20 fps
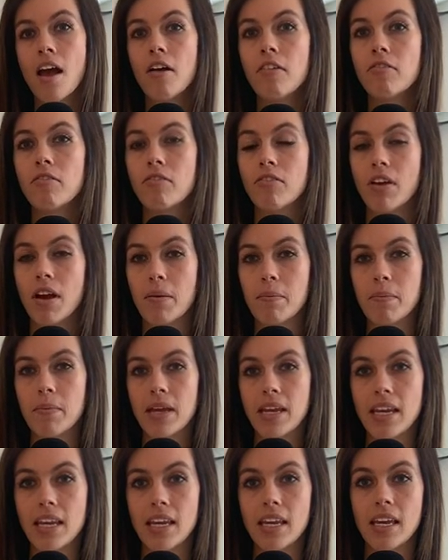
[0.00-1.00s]
from
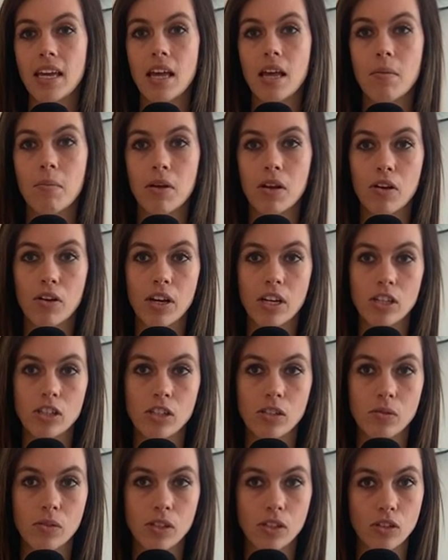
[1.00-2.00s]
many
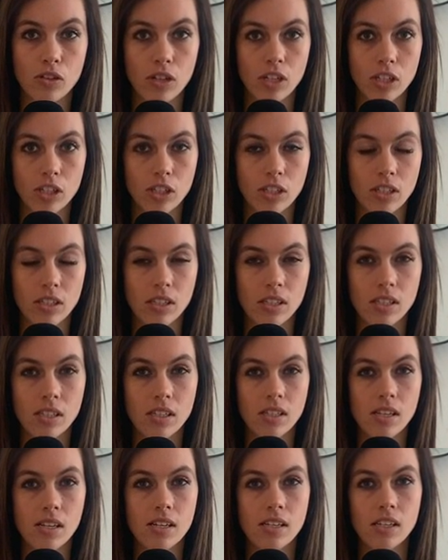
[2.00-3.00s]
immigration restrictions
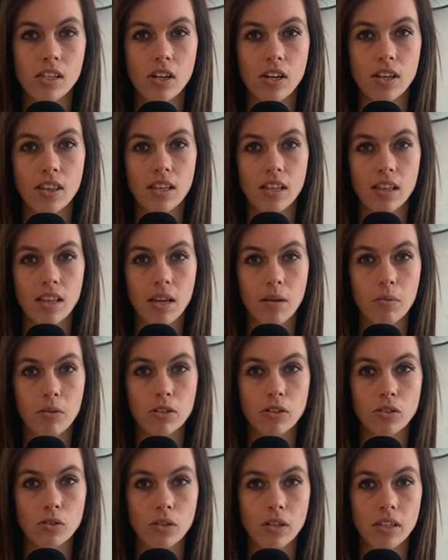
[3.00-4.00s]
during the labor
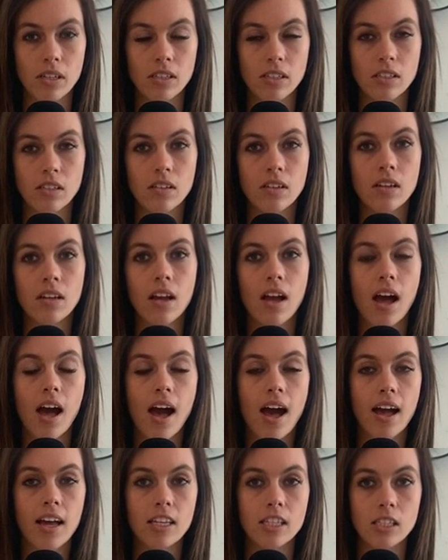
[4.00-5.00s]
shortage
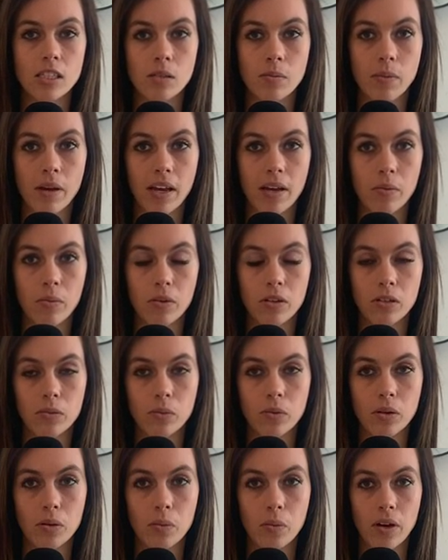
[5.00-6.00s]
caused by World
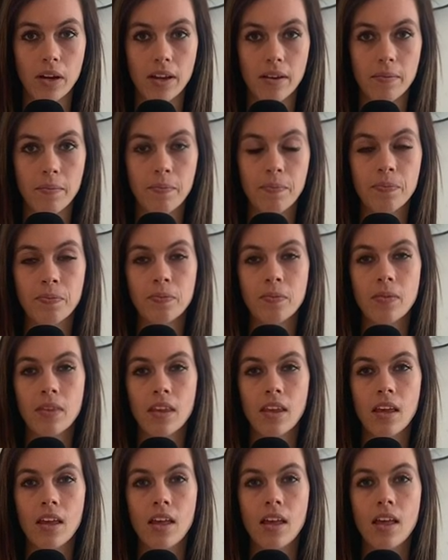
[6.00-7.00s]
War I.
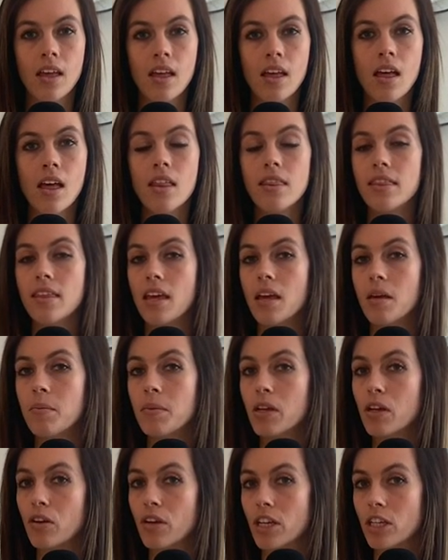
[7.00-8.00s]
The
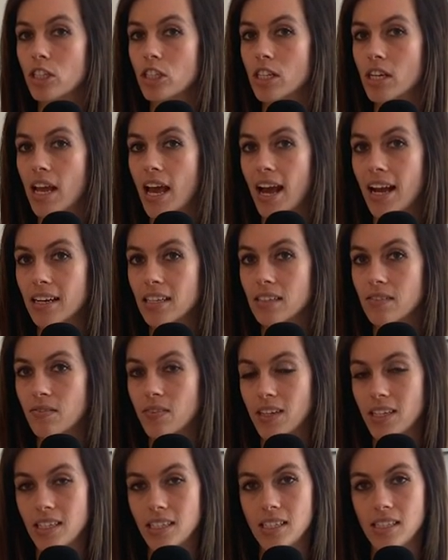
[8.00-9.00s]
Immigration Act of
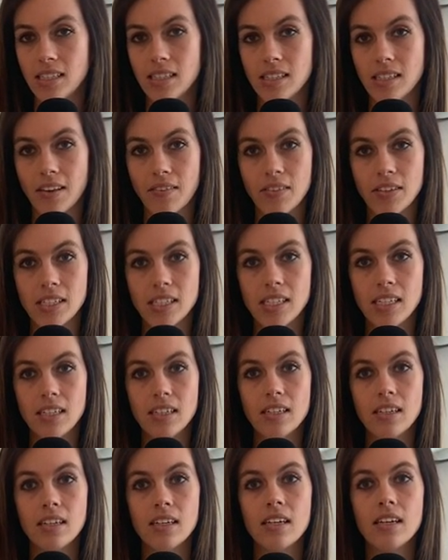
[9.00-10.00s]
1917,
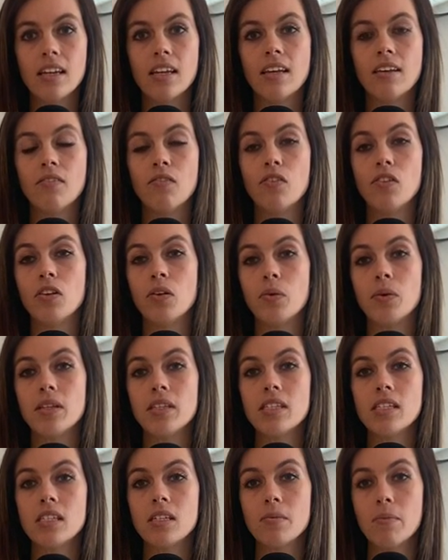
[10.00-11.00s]

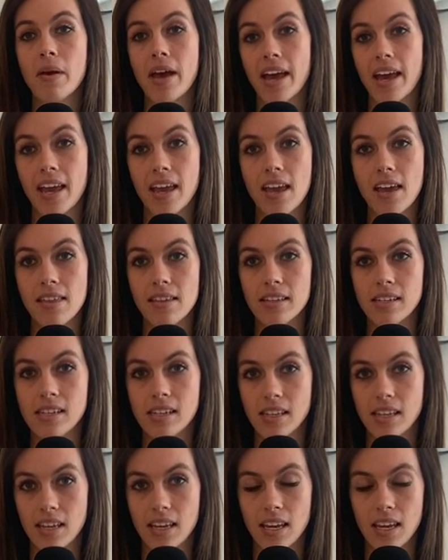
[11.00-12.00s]
influenced by the
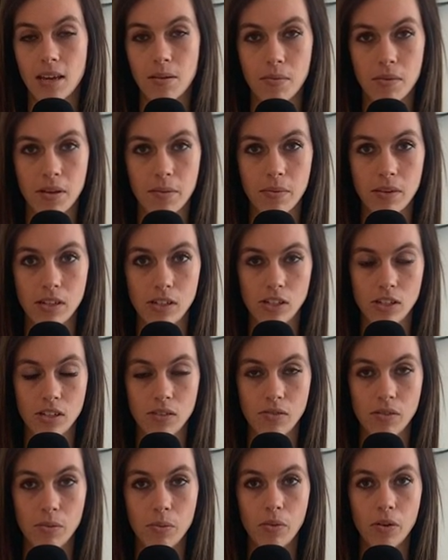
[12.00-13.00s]
Dillingham
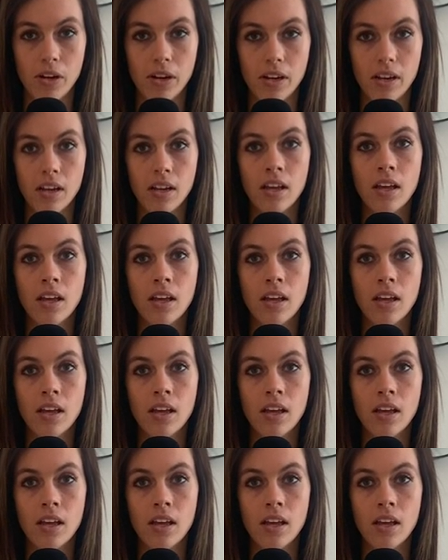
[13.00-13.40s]
Commission report,